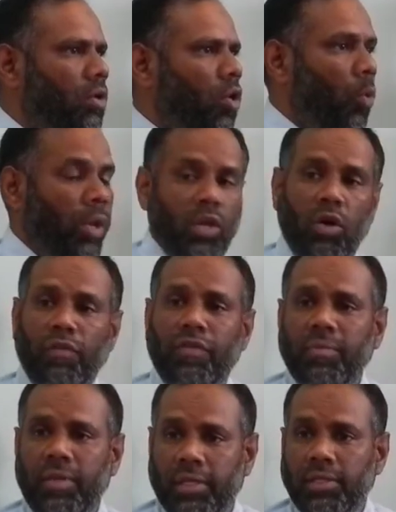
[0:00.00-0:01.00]
we know
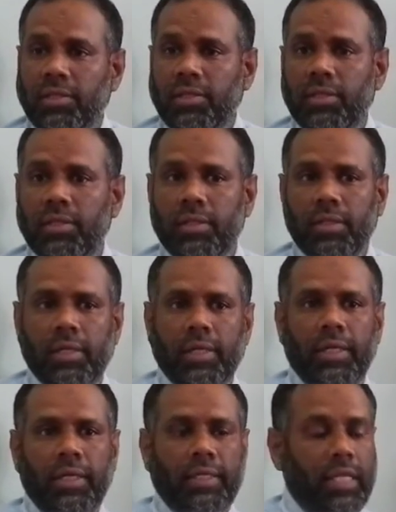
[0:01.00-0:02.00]
from this
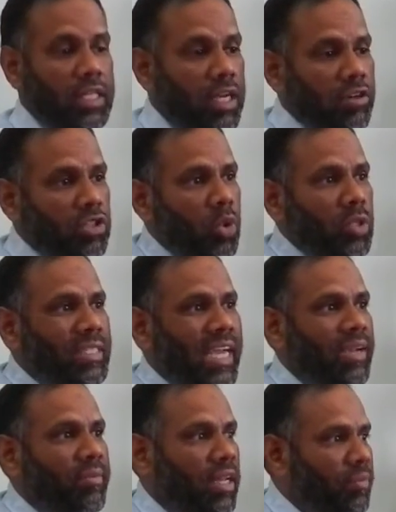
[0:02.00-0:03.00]
that there is no
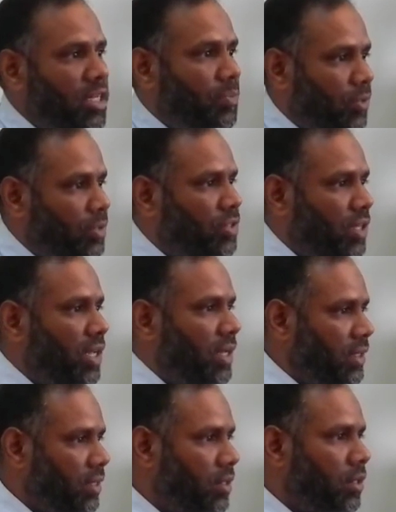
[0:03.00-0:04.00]
time limit per
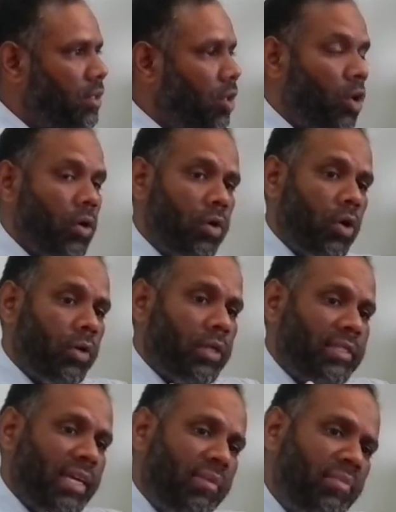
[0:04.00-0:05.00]
se or, or
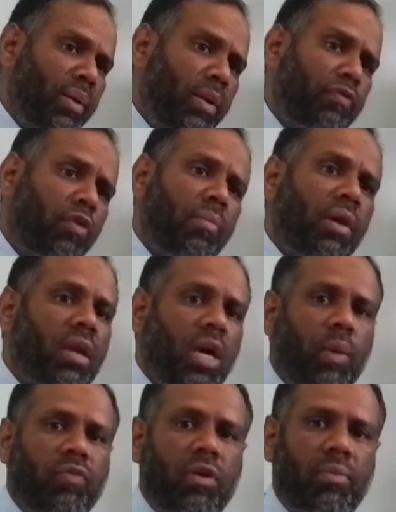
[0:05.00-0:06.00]
the time for
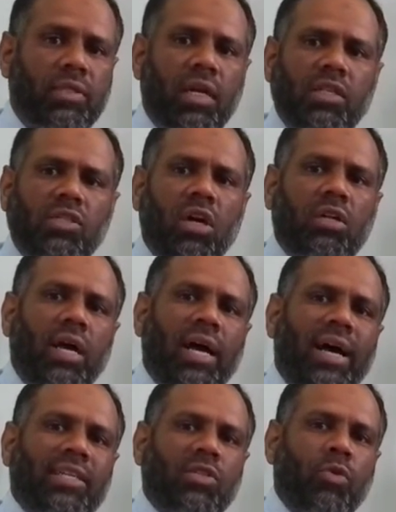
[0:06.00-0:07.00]
making up for Ramadan is not
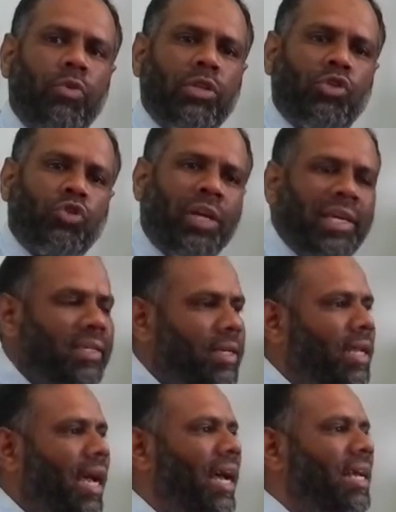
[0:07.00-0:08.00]
as
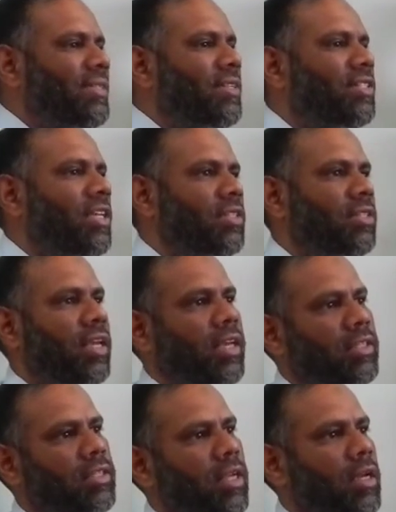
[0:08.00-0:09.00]
restricted as the six
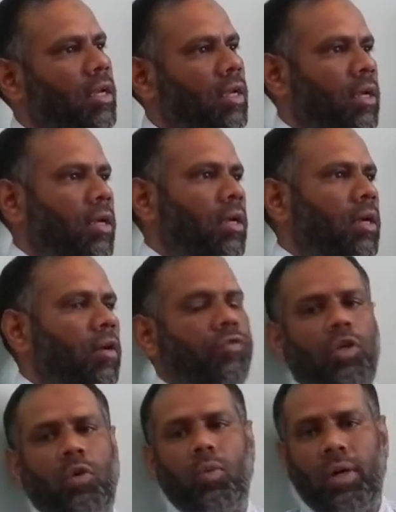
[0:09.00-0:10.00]
days of
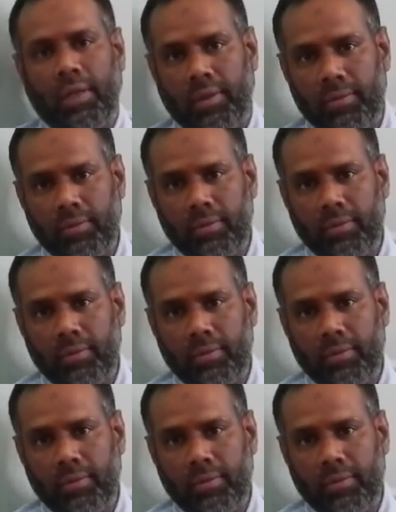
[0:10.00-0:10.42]
Shawwal.